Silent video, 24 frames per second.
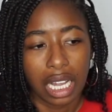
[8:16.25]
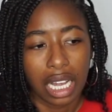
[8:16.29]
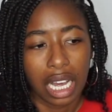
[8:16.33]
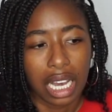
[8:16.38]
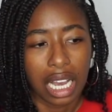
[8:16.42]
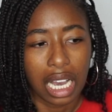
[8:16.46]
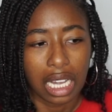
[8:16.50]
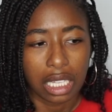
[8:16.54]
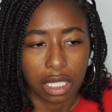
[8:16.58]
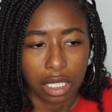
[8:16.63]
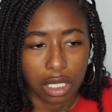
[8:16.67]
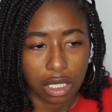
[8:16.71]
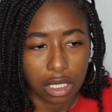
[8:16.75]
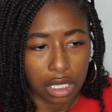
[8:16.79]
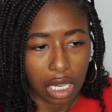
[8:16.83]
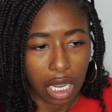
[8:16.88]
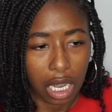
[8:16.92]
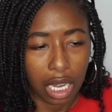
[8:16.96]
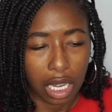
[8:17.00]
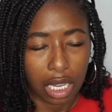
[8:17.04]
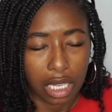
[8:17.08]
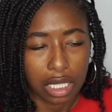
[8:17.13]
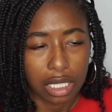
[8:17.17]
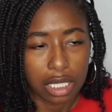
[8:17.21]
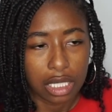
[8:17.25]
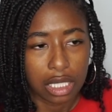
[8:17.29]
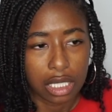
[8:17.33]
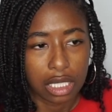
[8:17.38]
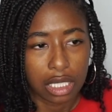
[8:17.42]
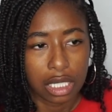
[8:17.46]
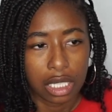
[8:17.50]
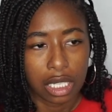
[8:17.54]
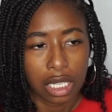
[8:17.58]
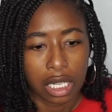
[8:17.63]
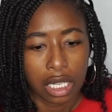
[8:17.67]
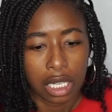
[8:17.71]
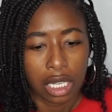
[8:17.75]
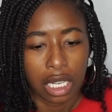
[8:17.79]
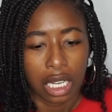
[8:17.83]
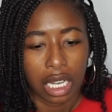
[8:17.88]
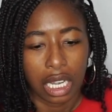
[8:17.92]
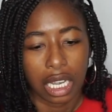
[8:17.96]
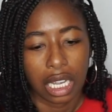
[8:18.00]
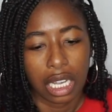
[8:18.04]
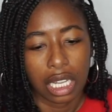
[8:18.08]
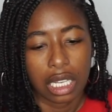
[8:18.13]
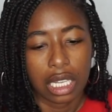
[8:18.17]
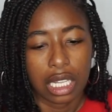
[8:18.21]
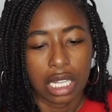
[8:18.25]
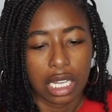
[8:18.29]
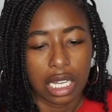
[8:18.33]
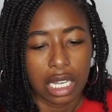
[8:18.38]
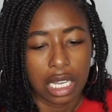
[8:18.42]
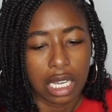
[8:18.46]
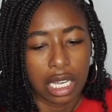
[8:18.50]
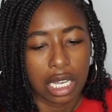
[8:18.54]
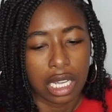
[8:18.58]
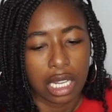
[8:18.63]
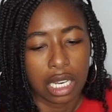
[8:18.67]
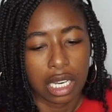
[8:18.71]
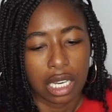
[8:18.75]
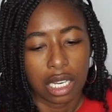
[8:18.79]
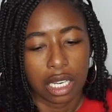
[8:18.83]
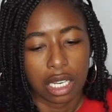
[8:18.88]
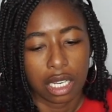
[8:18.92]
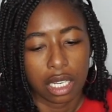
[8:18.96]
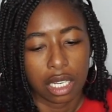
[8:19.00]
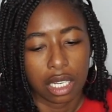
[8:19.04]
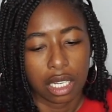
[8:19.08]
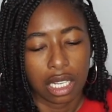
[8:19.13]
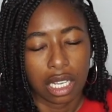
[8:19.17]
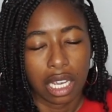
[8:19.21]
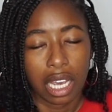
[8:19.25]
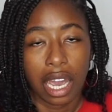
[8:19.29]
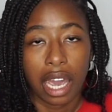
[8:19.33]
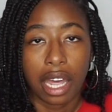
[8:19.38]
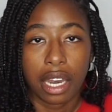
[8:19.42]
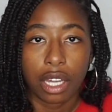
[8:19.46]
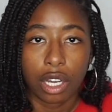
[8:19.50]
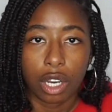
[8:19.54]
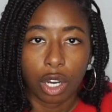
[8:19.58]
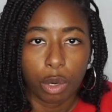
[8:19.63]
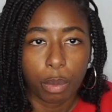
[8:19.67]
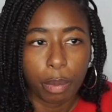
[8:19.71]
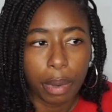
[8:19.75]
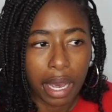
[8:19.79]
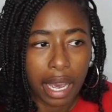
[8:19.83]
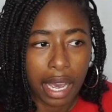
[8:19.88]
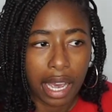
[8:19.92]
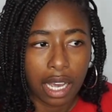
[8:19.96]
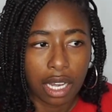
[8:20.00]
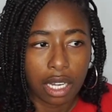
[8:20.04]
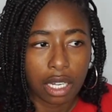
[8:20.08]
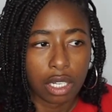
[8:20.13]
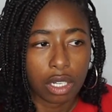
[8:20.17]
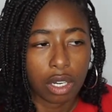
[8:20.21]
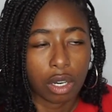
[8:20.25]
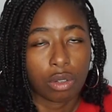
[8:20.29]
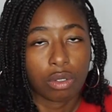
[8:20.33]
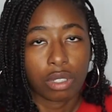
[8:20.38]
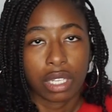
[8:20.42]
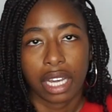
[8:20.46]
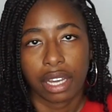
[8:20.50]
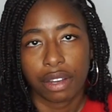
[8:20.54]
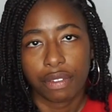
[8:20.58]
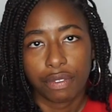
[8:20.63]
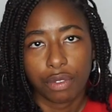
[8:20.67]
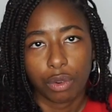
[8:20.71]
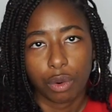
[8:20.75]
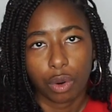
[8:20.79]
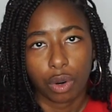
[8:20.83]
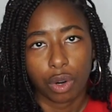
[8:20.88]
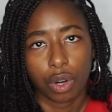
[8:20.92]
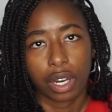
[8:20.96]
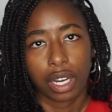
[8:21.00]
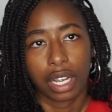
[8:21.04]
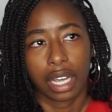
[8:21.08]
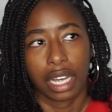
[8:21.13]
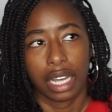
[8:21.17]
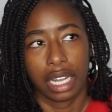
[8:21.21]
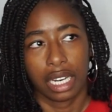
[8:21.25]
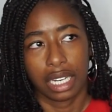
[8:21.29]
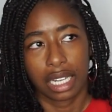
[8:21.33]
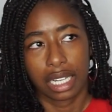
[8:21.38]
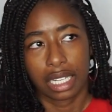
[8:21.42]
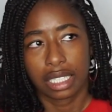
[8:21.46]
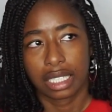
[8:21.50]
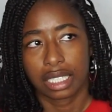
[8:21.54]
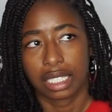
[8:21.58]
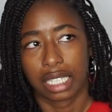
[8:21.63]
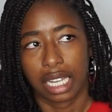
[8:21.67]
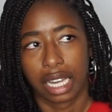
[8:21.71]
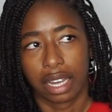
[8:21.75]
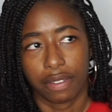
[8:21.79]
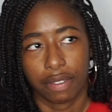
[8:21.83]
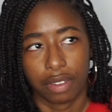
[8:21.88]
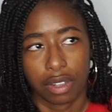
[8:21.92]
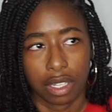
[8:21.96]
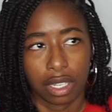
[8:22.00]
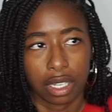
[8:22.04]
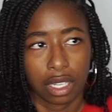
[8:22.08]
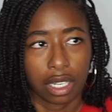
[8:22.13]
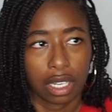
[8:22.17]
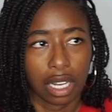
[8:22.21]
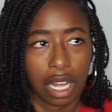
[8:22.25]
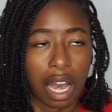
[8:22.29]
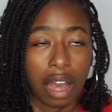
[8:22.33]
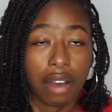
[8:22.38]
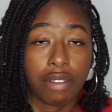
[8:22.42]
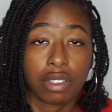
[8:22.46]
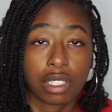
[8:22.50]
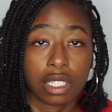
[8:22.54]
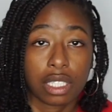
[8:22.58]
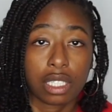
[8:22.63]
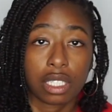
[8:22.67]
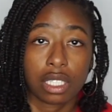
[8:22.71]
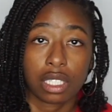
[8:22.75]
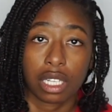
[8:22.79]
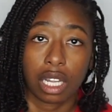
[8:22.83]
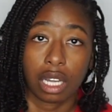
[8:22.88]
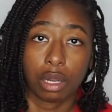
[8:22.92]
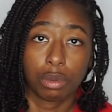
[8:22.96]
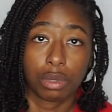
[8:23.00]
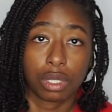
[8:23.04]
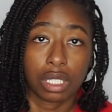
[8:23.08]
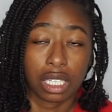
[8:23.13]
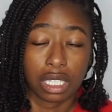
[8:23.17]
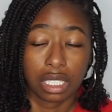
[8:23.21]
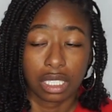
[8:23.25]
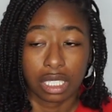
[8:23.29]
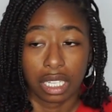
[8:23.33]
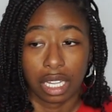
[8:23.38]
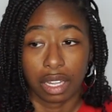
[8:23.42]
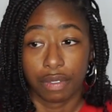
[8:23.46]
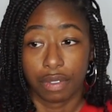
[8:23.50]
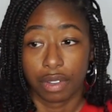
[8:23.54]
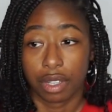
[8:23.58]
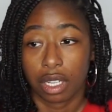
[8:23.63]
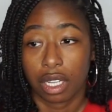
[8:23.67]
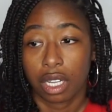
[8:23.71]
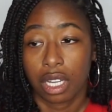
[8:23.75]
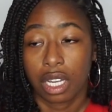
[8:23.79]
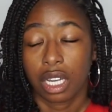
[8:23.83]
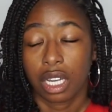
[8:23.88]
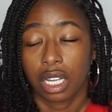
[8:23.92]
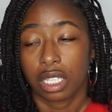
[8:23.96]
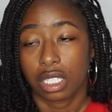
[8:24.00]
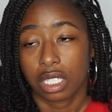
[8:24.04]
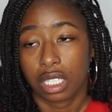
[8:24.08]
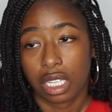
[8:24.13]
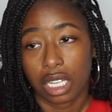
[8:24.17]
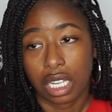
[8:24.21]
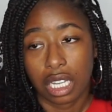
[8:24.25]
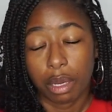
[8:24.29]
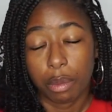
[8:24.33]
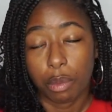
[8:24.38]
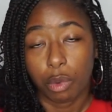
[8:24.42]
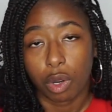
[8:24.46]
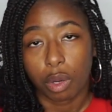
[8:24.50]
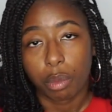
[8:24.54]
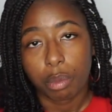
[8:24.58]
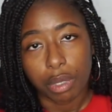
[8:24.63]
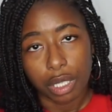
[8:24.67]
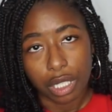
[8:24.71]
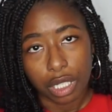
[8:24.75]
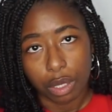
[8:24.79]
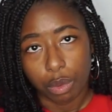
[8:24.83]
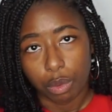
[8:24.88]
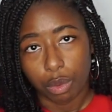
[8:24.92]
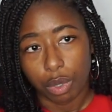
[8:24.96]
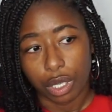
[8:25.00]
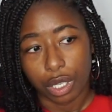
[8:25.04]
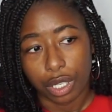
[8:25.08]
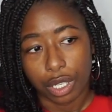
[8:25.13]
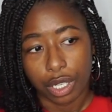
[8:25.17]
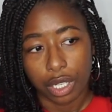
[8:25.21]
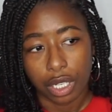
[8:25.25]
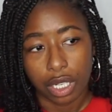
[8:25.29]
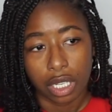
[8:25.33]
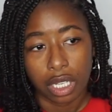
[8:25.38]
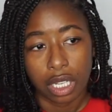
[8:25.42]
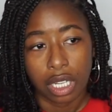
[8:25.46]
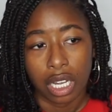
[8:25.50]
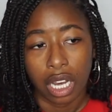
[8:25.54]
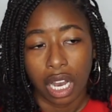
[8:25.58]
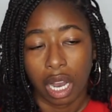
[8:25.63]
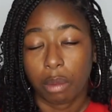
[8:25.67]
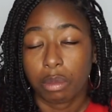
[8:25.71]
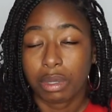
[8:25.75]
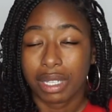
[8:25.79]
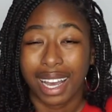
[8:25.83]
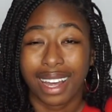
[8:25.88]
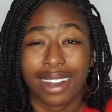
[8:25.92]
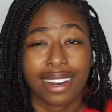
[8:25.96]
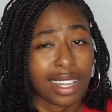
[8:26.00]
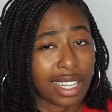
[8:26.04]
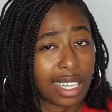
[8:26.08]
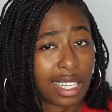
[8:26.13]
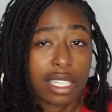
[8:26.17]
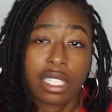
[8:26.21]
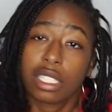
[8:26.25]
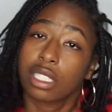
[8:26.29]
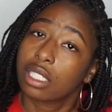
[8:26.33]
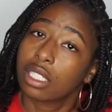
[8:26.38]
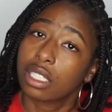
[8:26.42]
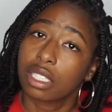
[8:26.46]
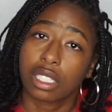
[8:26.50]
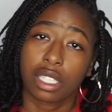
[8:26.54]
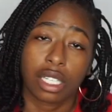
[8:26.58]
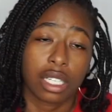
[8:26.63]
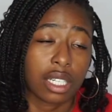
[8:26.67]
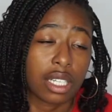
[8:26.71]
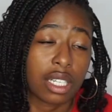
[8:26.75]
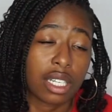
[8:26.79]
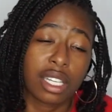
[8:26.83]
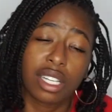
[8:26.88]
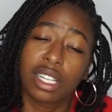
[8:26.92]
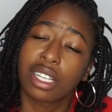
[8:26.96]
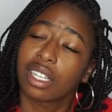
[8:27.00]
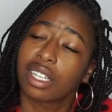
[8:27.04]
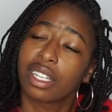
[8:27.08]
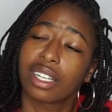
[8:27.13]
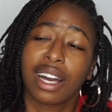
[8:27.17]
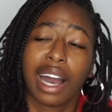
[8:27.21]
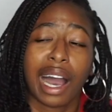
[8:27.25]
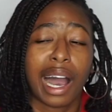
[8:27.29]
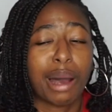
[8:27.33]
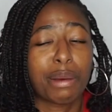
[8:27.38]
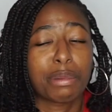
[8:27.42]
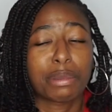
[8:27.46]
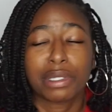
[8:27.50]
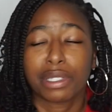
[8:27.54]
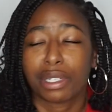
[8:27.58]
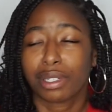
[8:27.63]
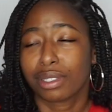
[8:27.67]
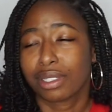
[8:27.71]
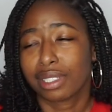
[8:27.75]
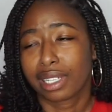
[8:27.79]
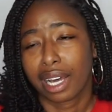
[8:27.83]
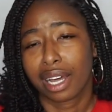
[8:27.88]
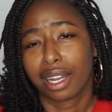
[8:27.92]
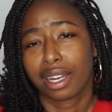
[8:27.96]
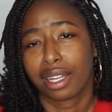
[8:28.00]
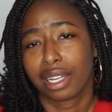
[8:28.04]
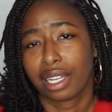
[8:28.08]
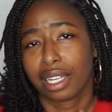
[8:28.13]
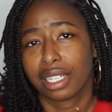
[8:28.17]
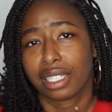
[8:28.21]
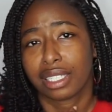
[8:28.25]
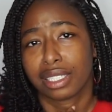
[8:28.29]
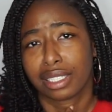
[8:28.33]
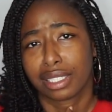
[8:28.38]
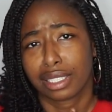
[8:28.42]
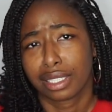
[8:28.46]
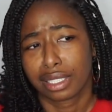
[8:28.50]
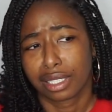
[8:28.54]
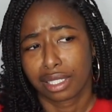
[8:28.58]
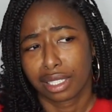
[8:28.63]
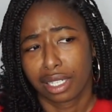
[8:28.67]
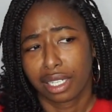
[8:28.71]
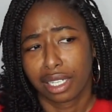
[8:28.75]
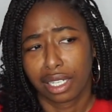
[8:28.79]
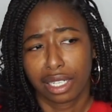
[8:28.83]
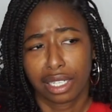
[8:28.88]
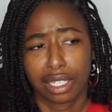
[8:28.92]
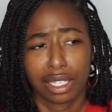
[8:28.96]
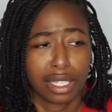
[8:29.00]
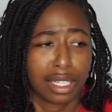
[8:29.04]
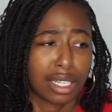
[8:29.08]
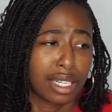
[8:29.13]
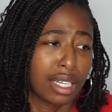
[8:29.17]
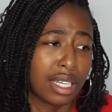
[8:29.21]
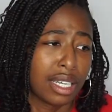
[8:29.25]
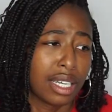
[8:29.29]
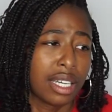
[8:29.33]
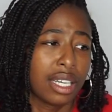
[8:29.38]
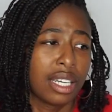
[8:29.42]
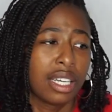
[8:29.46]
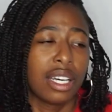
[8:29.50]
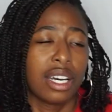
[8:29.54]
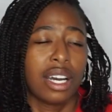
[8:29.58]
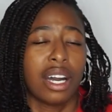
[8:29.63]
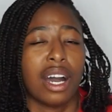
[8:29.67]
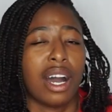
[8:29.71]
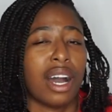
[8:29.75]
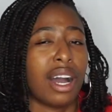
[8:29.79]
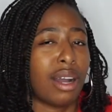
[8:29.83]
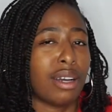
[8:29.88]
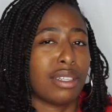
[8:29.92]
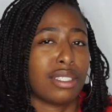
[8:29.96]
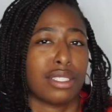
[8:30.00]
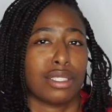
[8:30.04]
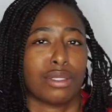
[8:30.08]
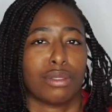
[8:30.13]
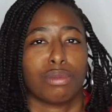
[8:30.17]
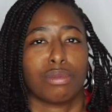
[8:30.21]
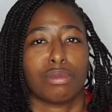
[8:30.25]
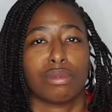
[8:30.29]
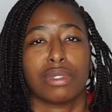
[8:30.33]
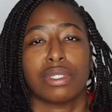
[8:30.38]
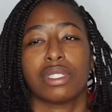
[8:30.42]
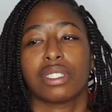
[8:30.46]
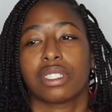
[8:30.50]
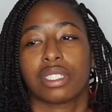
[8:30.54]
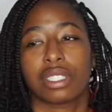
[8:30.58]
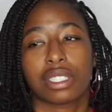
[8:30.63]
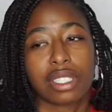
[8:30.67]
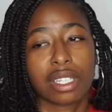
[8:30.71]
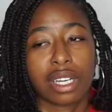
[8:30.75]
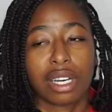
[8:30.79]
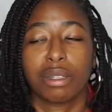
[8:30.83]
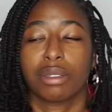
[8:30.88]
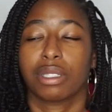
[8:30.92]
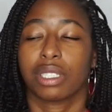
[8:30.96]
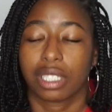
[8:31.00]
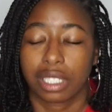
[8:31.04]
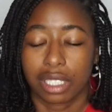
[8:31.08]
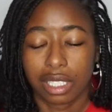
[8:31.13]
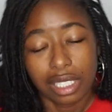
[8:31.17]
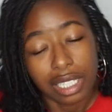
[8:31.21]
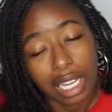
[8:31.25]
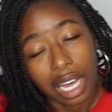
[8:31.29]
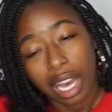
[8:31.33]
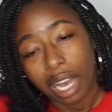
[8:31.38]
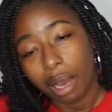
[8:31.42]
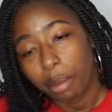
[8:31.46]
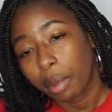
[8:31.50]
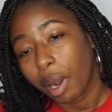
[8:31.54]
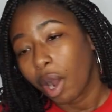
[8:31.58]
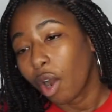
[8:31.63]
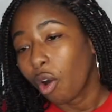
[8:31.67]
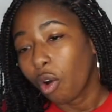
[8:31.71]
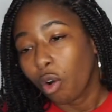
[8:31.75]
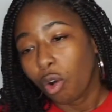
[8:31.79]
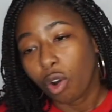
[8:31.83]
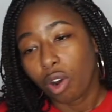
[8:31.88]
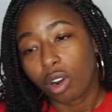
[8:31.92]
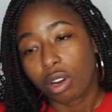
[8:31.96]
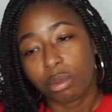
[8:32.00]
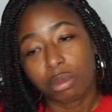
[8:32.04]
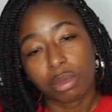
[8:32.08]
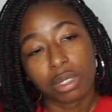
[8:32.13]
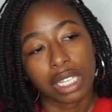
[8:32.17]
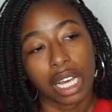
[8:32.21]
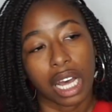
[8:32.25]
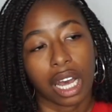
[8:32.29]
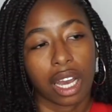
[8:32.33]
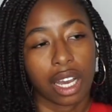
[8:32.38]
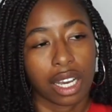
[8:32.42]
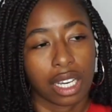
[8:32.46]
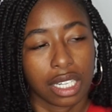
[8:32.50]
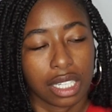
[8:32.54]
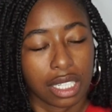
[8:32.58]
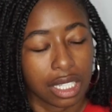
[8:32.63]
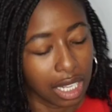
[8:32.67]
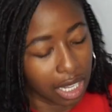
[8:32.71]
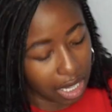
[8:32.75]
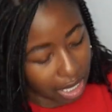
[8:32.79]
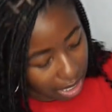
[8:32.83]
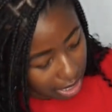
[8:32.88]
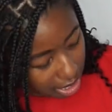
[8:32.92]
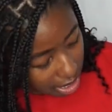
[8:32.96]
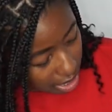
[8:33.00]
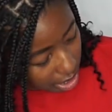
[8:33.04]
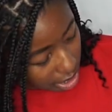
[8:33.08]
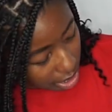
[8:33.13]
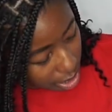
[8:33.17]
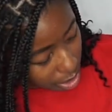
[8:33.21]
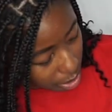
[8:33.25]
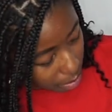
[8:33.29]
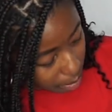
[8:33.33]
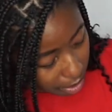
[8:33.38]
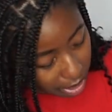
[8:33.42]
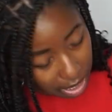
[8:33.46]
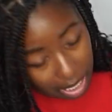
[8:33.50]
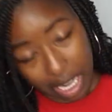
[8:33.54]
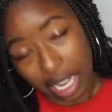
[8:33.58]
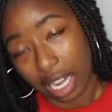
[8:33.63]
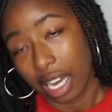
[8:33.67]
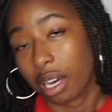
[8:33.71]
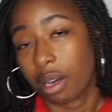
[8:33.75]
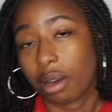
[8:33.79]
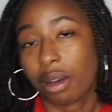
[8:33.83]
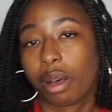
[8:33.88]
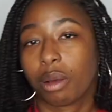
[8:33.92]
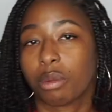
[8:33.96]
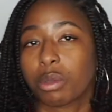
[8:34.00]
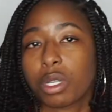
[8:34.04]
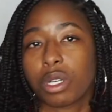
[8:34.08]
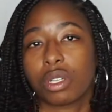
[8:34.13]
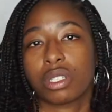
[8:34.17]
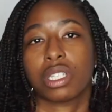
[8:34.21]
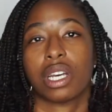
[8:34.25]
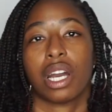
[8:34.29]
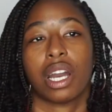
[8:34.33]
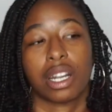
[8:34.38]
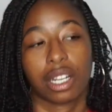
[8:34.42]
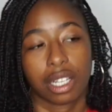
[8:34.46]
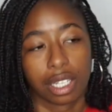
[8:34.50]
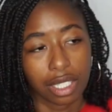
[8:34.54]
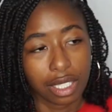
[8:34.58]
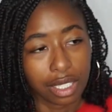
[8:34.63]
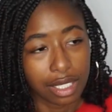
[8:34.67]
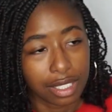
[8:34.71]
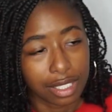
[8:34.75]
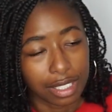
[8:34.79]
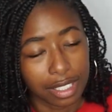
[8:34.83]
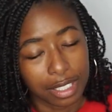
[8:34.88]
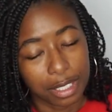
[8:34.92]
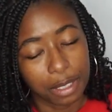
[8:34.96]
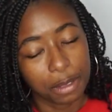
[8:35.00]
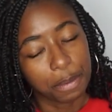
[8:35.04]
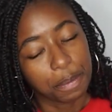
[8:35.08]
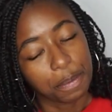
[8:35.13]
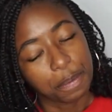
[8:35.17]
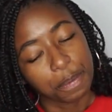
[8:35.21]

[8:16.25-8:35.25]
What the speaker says: I got the shots, and then I had to go back on day 4 and day 7. Obviously today was day 7 to get more blood work. I'm tired of getting stuck. I'm so tired of getting stuck. I'm just tired. My arm tired. Like, oh my God, I'm so tired of getting stuck.